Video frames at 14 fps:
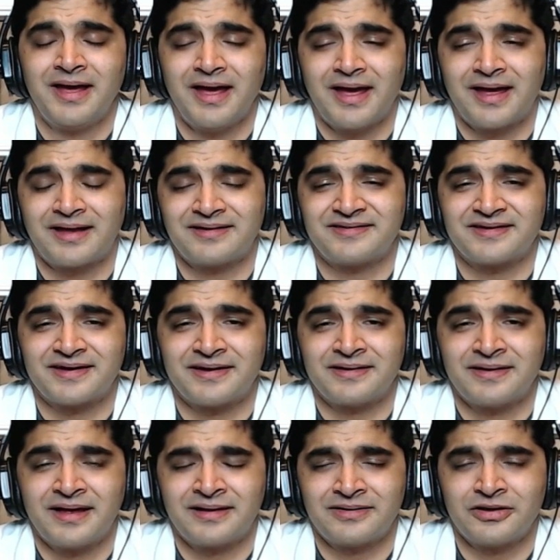and
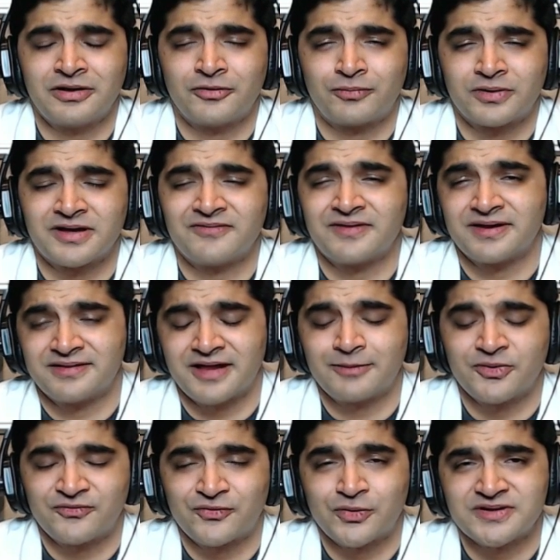we're giving them
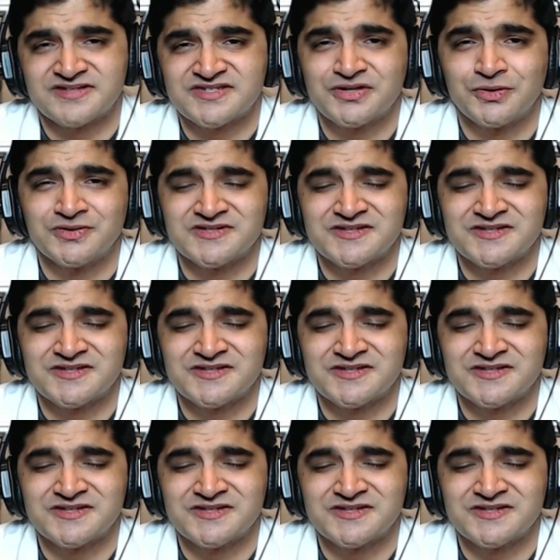a voice too.